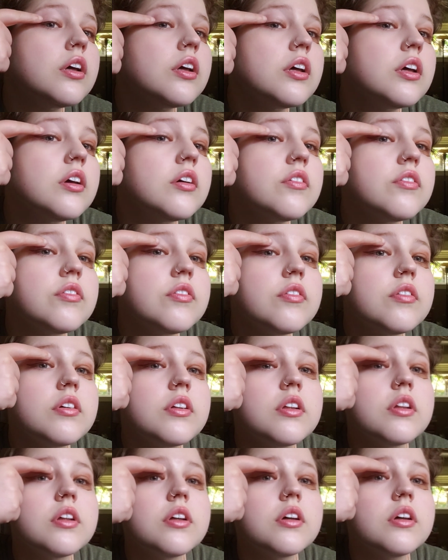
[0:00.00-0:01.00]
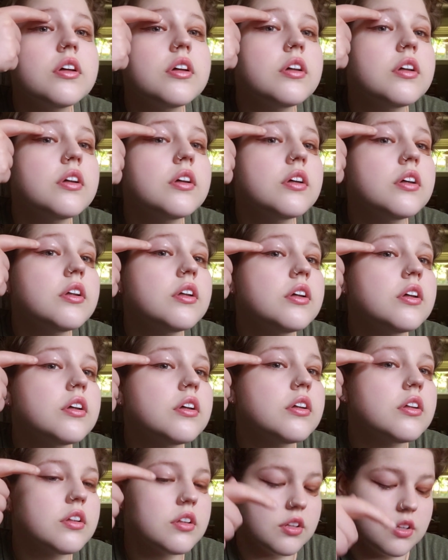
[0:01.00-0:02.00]
if
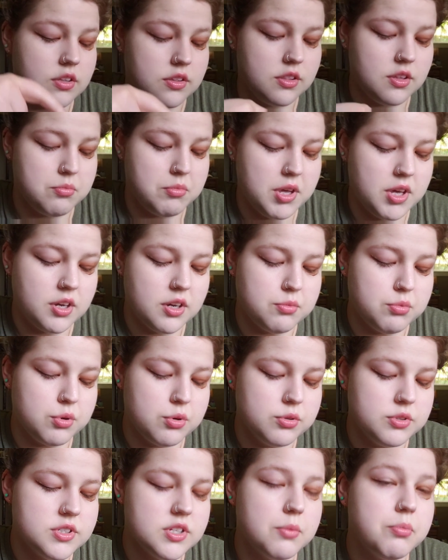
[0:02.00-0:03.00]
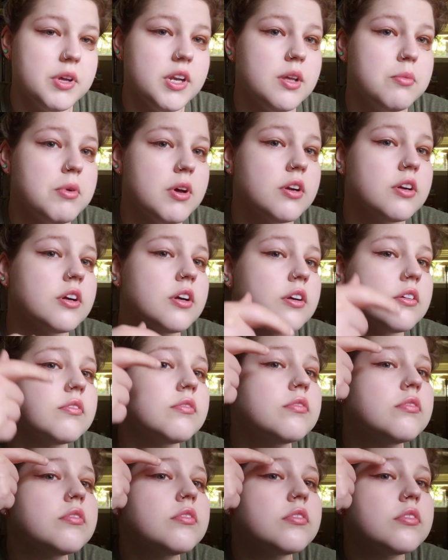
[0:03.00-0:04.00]
the makeup holds up any better
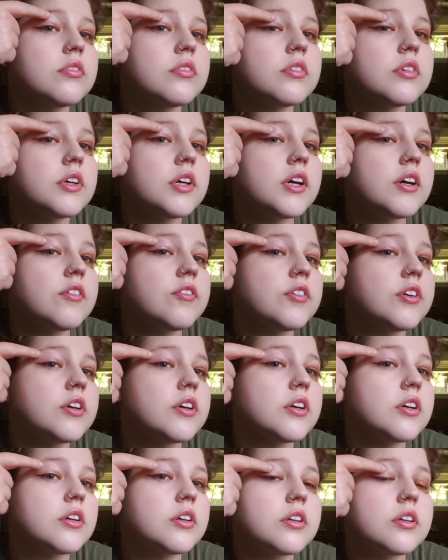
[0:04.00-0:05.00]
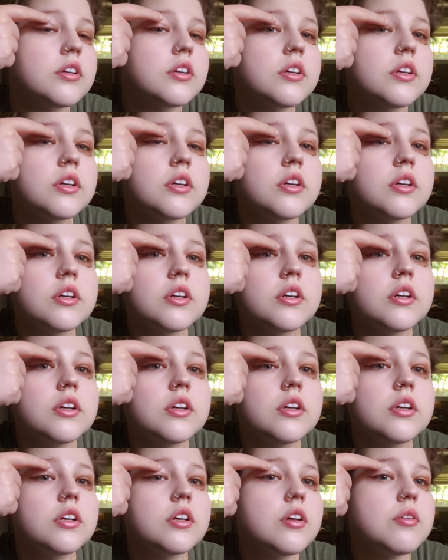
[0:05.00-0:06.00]
after
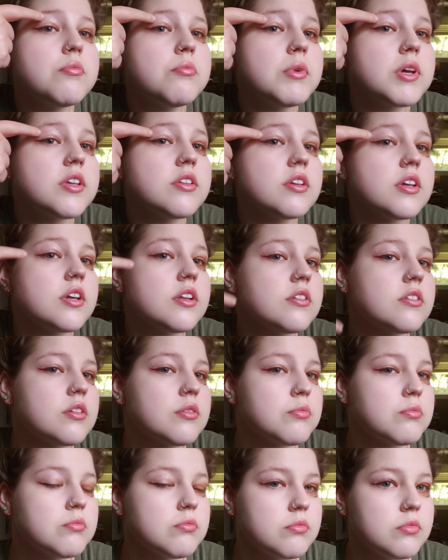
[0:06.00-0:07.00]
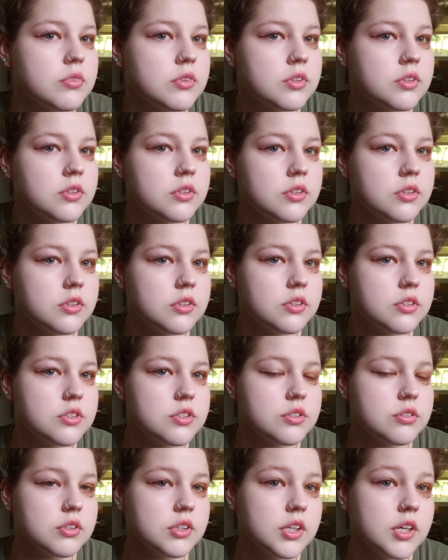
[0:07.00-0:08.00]
mixing in some
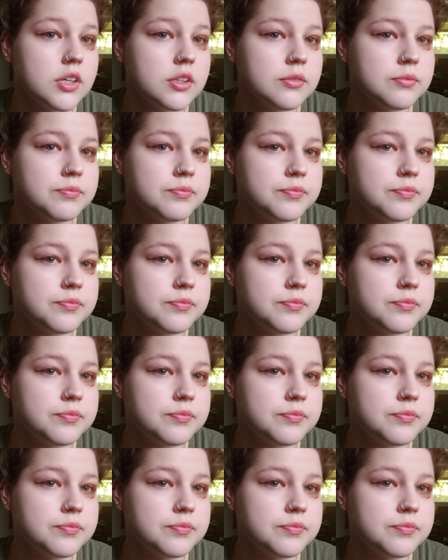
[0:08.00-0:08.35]
Duraline.